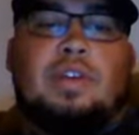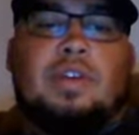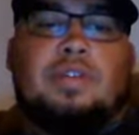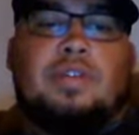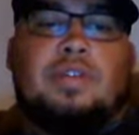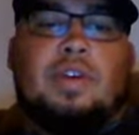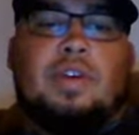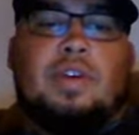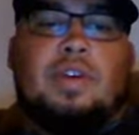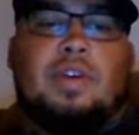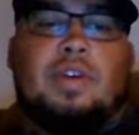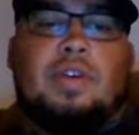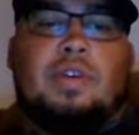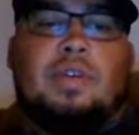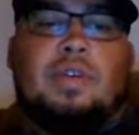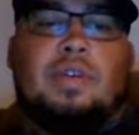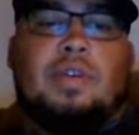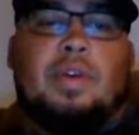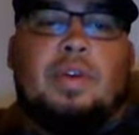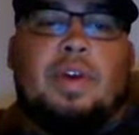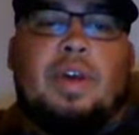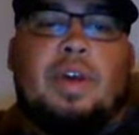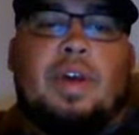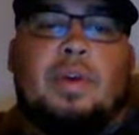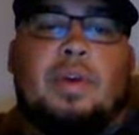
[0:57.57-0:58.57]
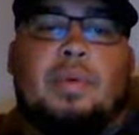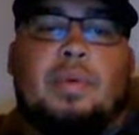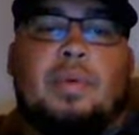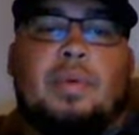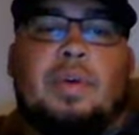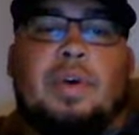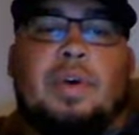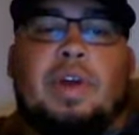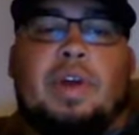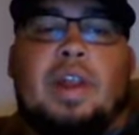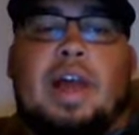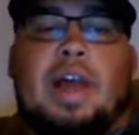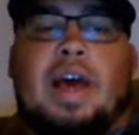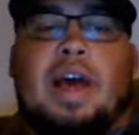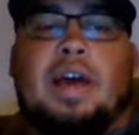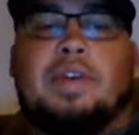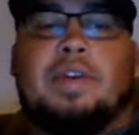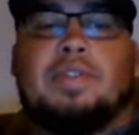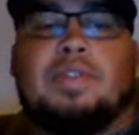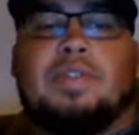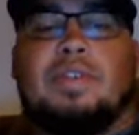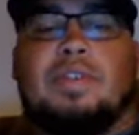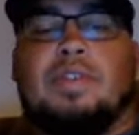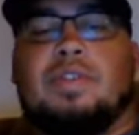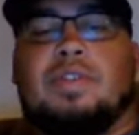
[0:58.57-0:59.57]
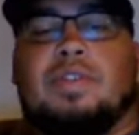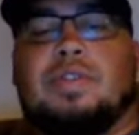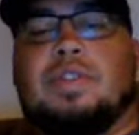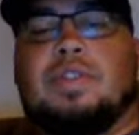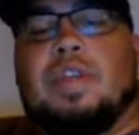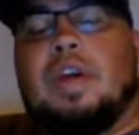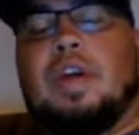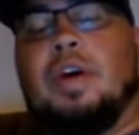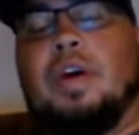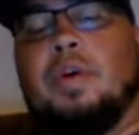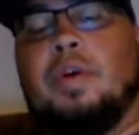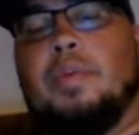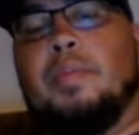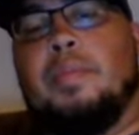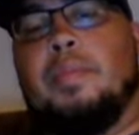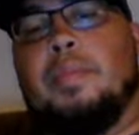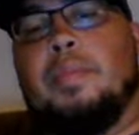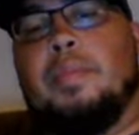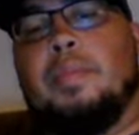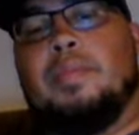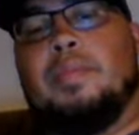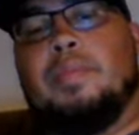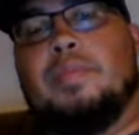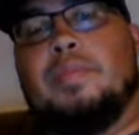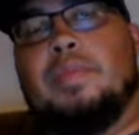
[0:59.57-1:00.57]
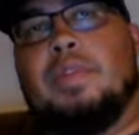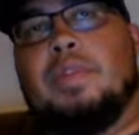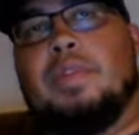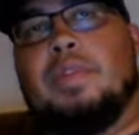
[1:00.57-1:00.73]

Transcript: Also, it will allow students to help